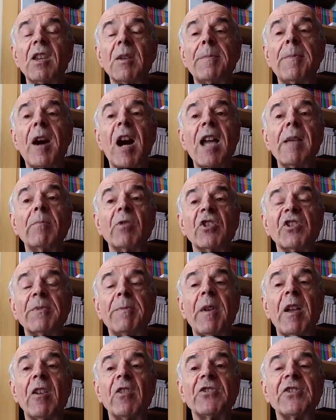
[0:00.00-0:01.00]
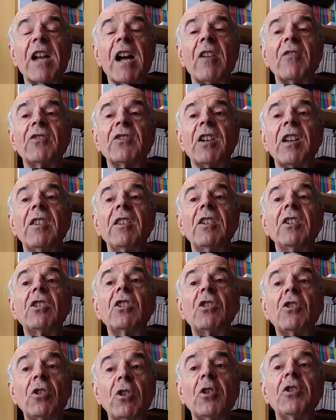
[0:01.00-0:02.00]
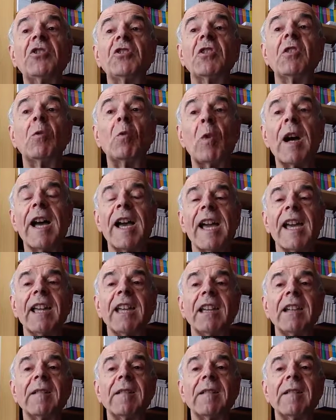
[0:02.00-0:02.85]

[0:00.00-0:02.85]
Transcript: The Bible spells out the good way.